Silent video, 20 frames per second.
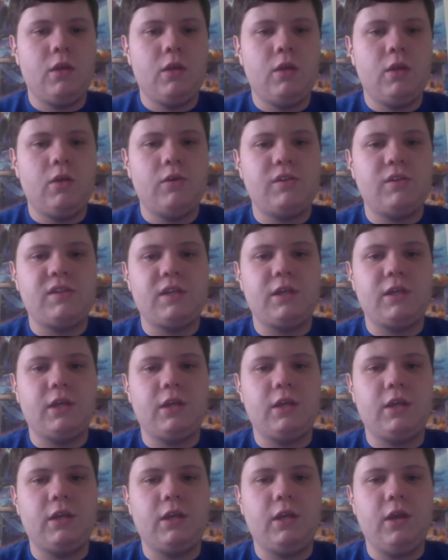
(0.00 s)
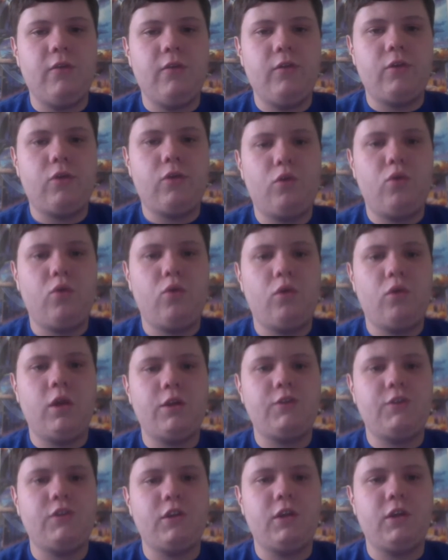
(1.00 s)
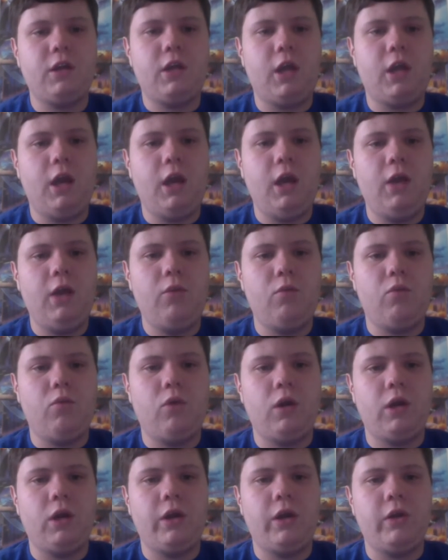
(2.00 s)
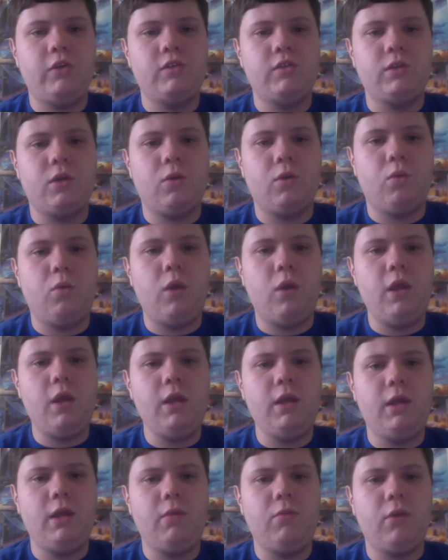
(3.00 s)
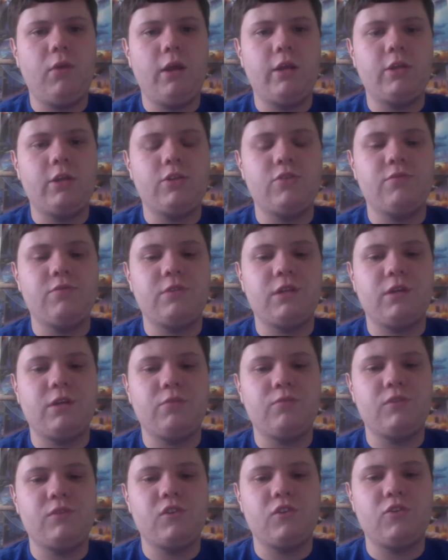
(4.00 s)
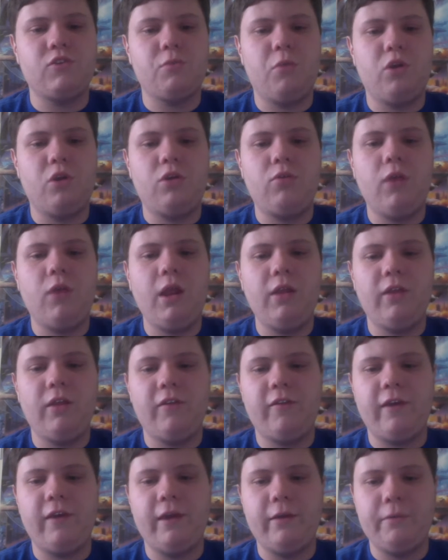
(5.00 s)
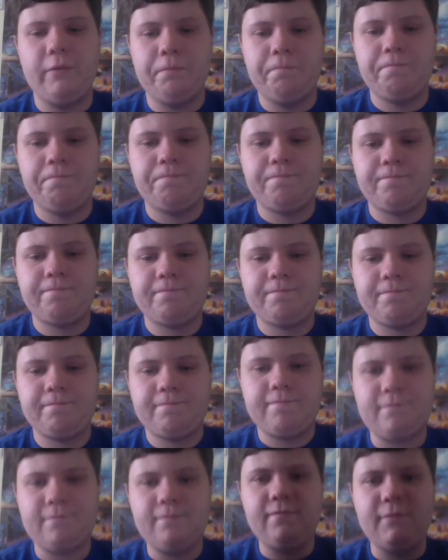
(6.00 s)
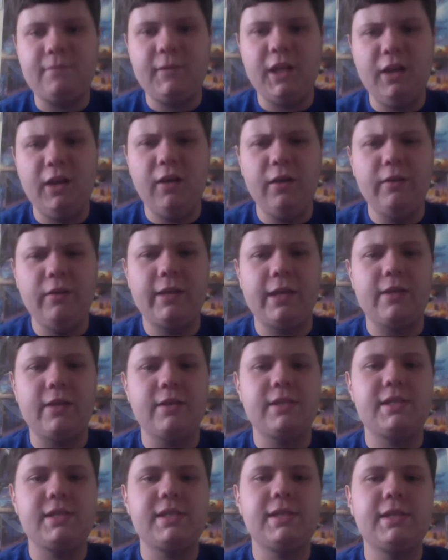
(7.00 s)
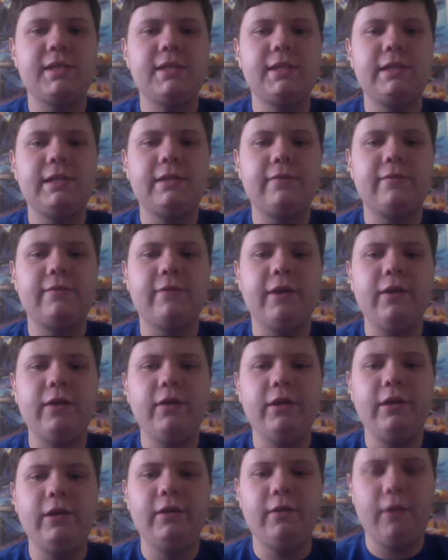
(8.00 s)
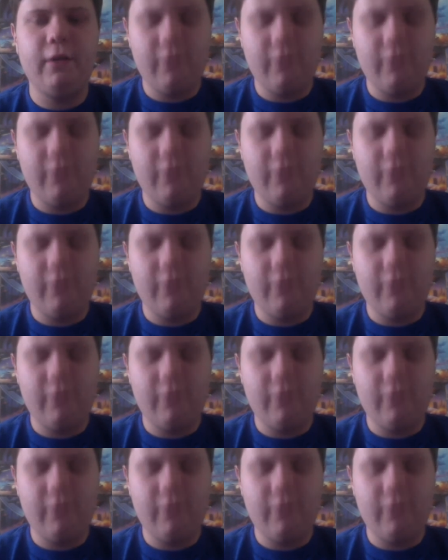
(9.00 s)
Let's see. Another question I got was, when and why did you become such a Mark Riley fan? That is a very